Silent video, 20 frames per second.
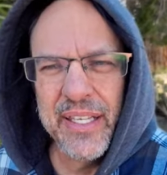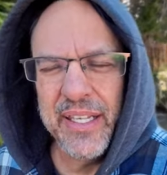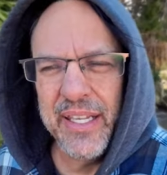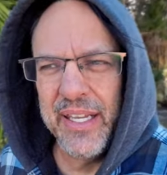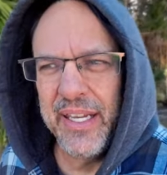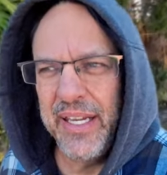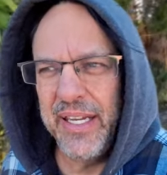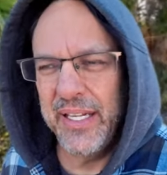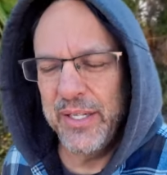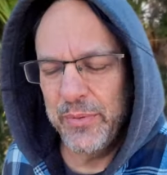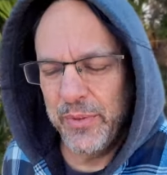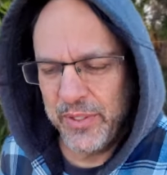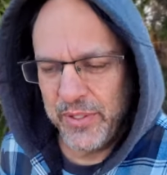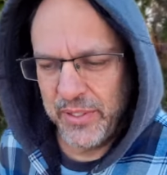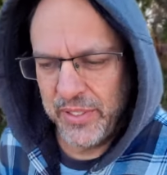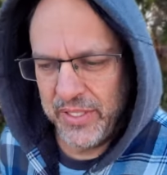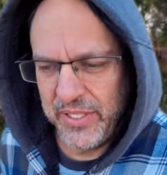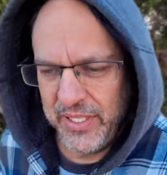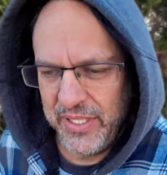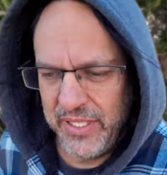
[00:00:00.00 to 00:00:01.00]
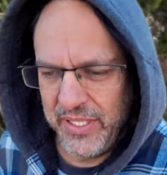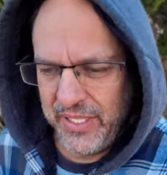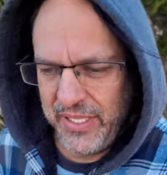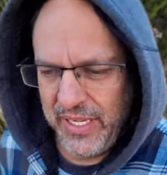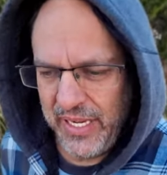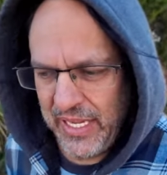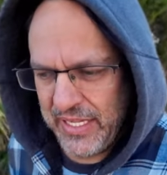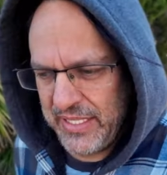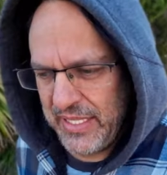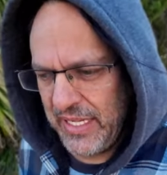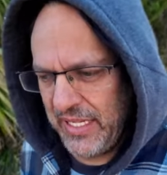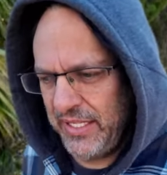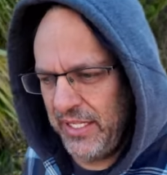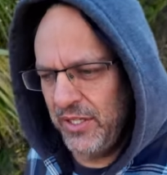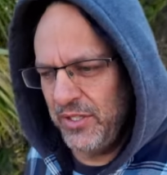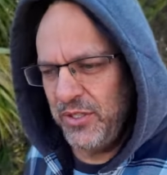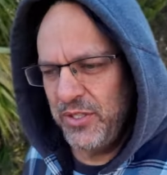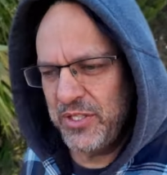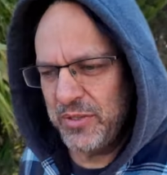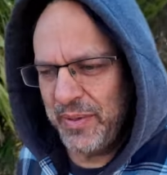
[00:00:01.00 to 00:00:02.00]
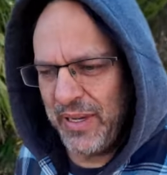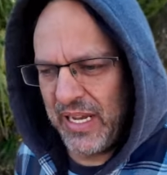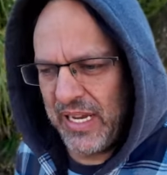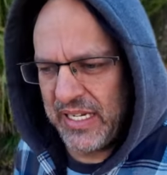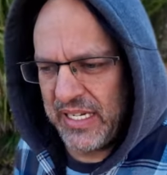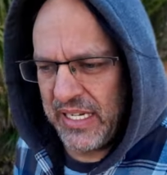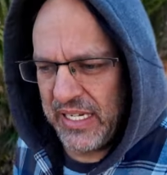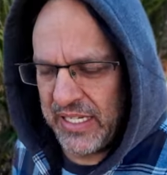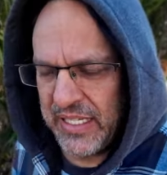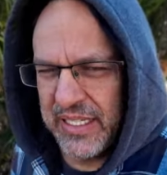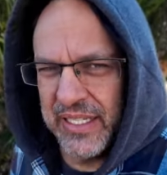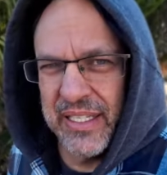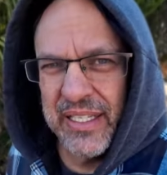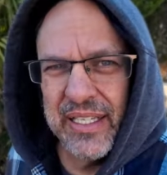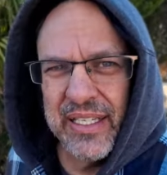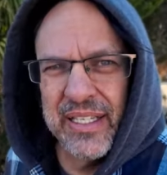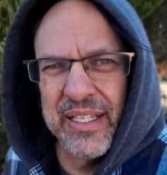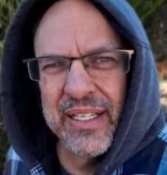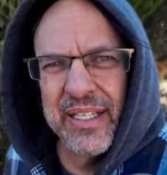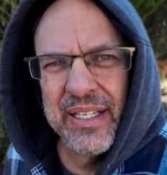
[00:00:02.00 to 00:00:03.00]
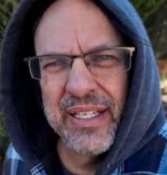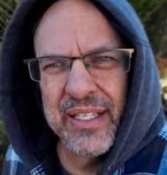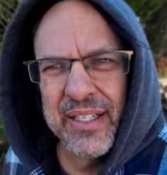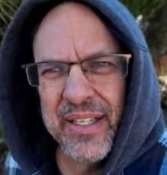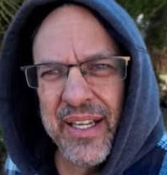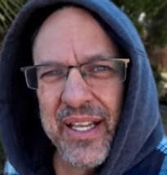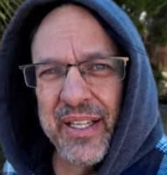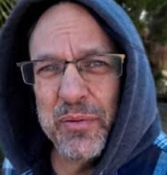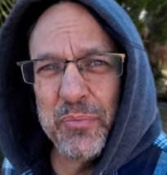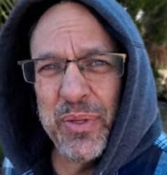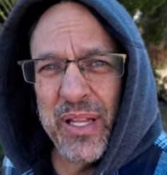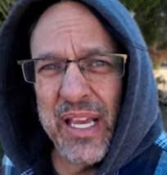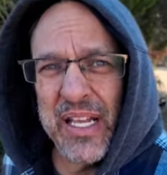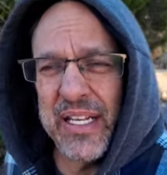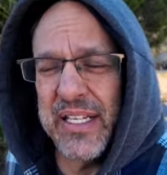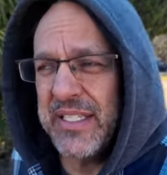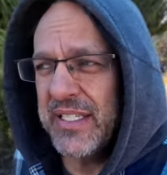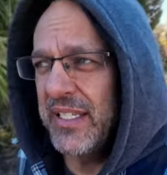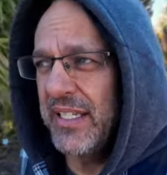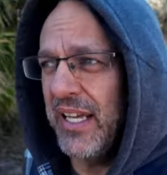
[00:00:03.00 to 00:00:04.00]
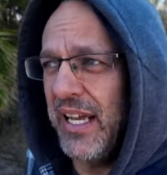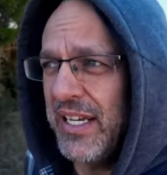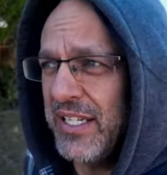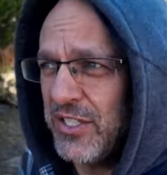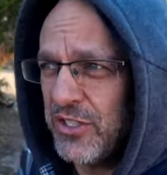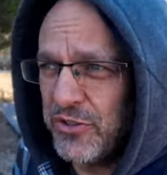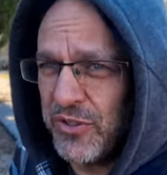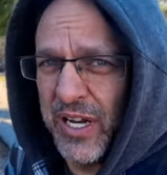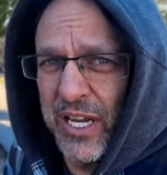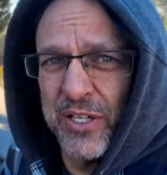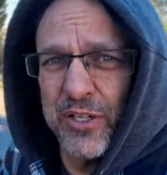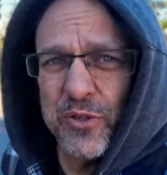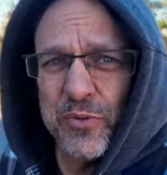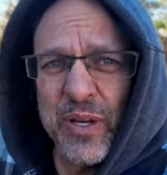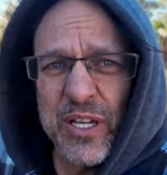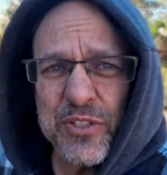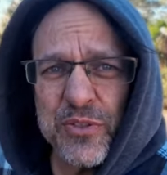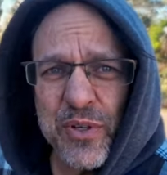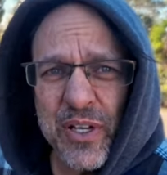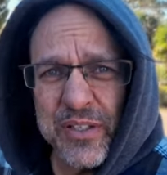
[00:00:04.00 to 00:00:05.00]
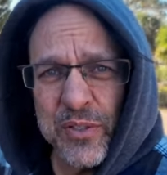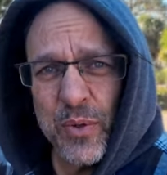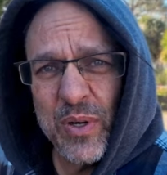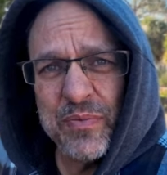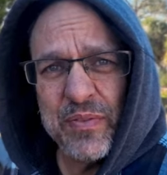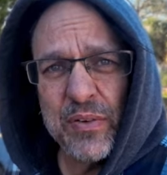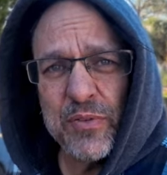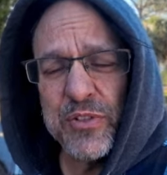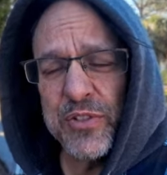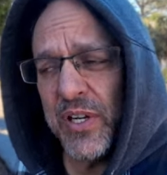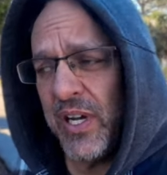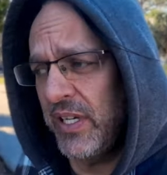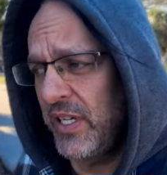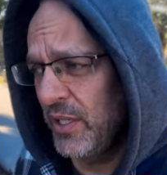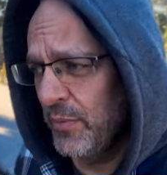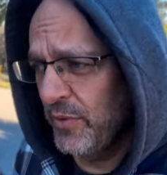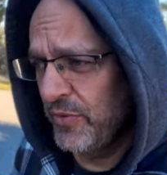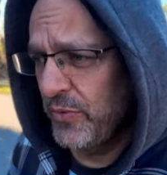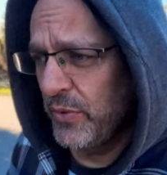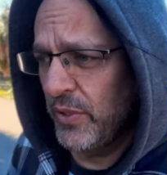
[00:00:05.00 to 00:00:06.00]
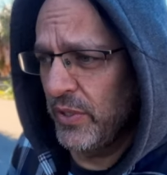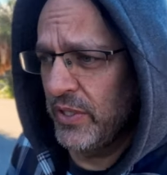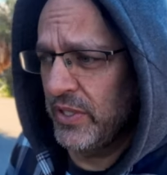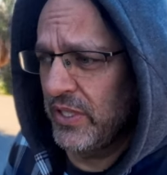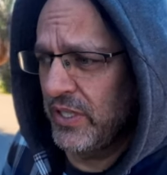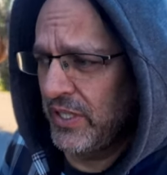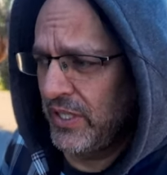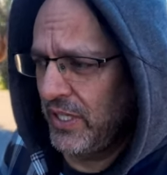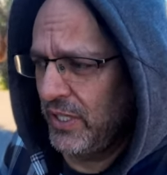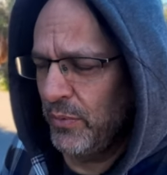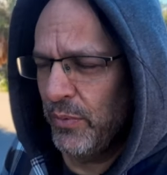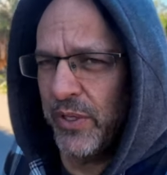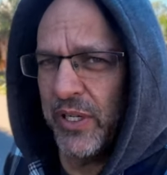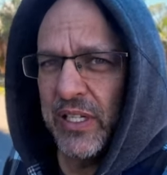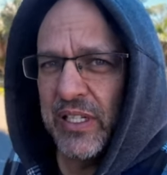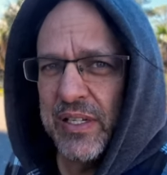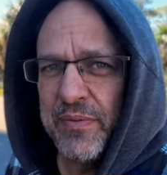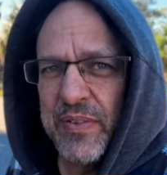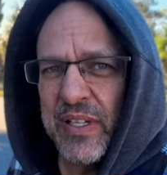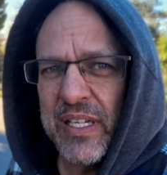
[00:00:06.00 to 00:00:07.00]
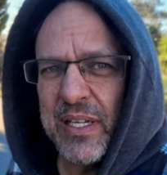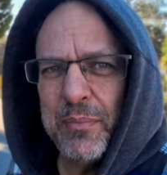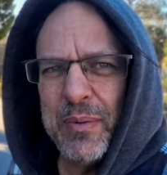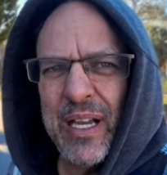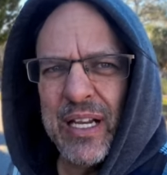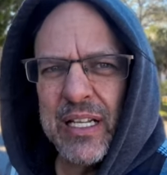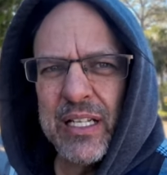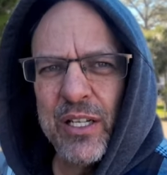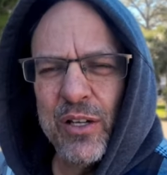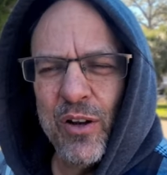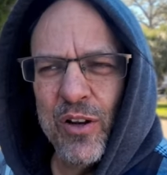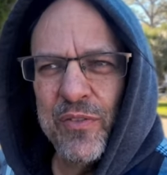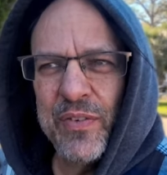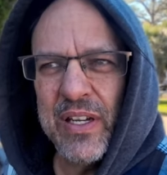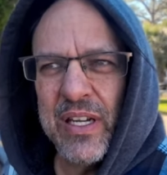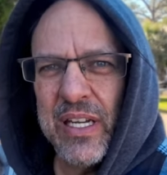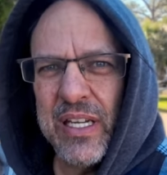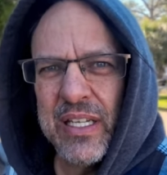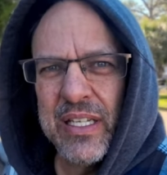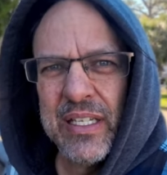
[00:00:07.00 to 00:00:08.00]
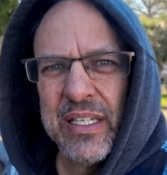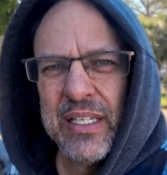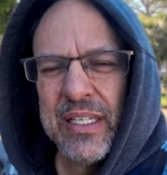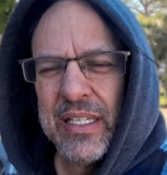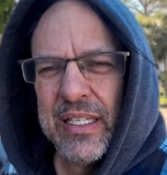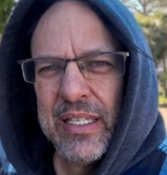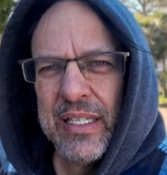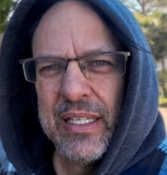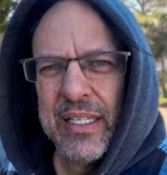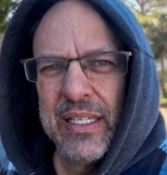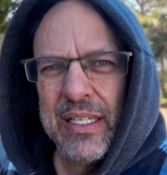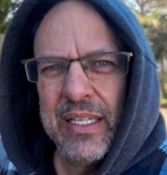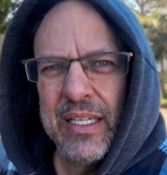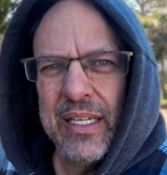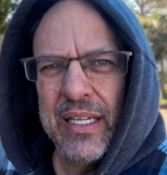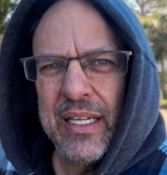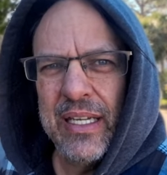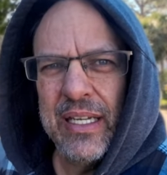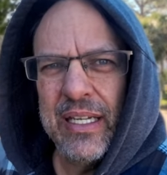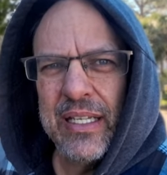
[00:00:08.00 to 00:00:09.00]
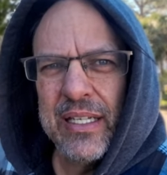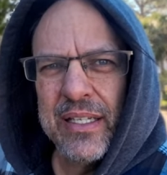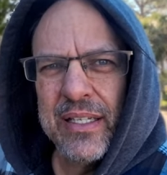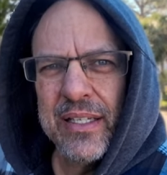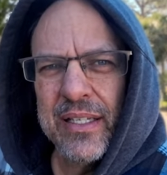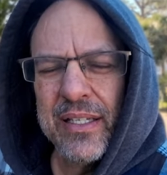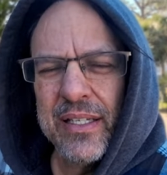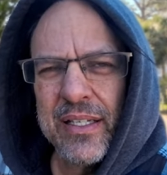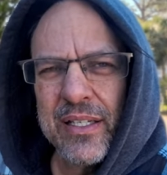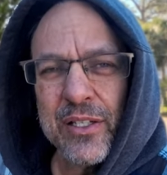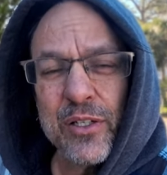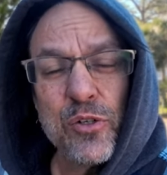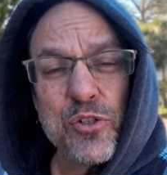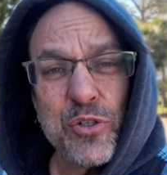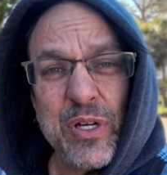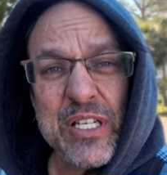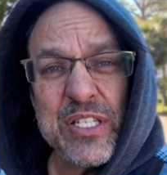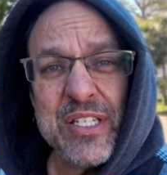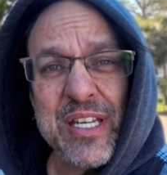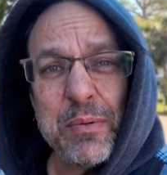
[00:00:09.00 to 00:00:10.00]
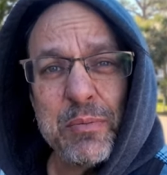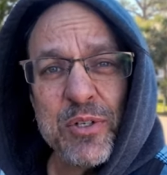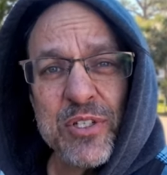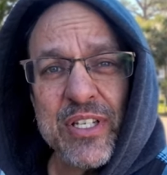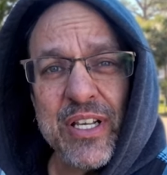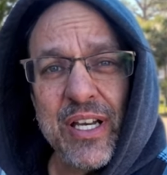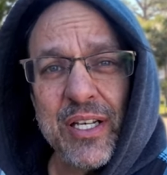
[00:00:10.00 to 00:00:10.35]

and we're going to head down there, do some hiking. And the plan is tonight to try a new restaurant that we've never tried here before. We're going to leave Nikki back in the RV and uh, go try steamers